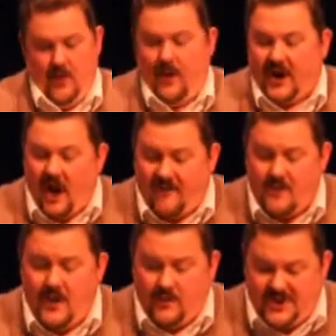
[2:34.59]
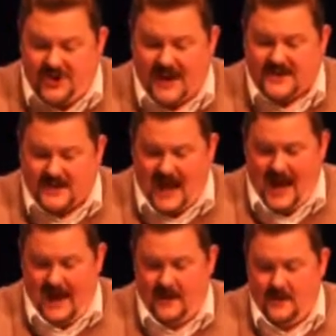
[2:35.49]
When a government rejects
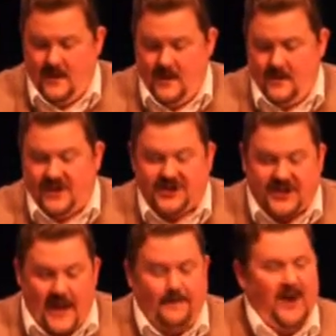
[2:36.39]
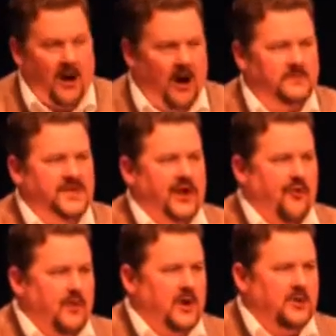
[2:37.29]
God, the state becomes a
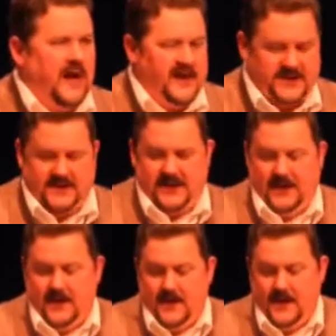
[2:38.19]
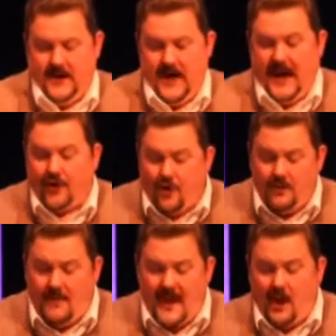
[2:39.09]
criminal entity, and
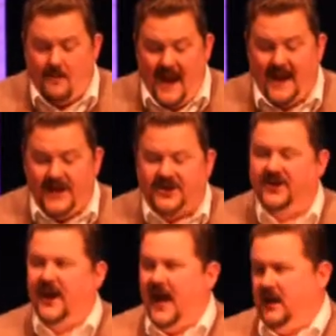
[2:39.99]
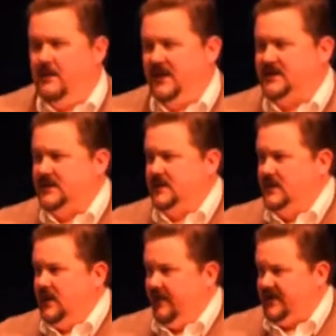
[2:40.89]
good men are made into the enemies
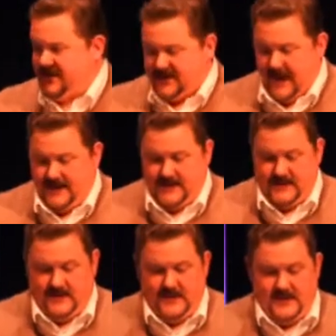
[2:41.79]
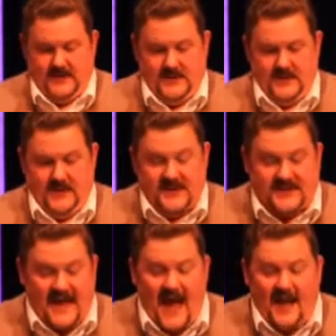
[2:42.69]
of the state. The
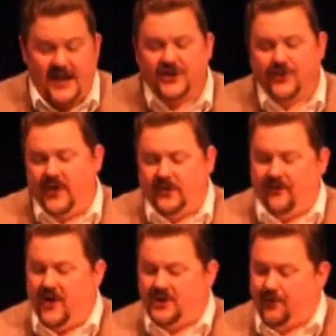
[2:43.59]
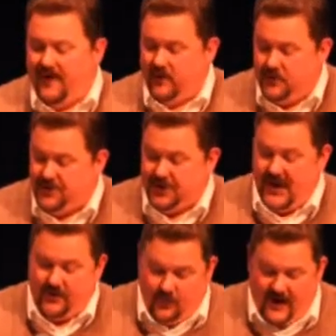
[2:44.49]
sad history of the French Revolution
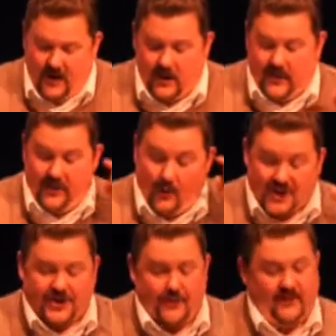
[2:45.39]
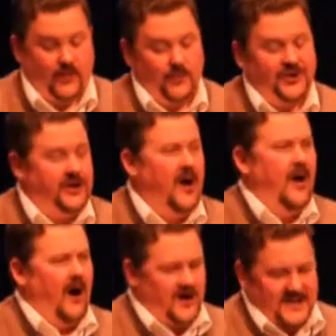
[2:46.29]
and the Russian Revolution
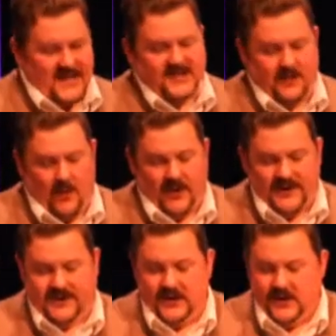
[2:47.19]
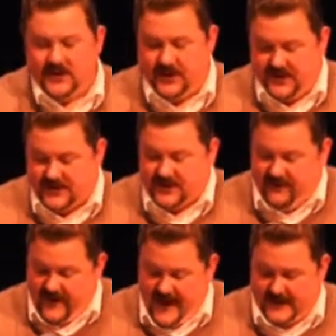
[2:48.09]
are testimonies to this
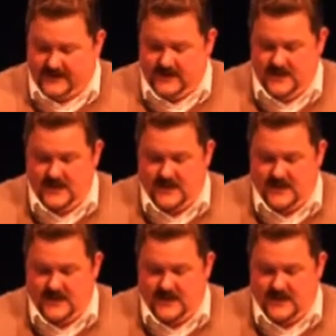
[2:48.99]
fact.